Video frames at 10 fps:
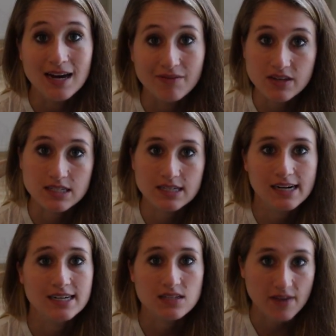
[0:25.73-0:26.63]

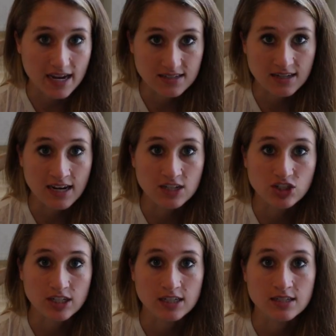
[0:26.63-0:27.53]
visas,
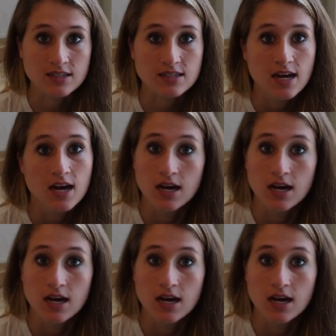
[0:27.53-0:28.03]
vaccinations,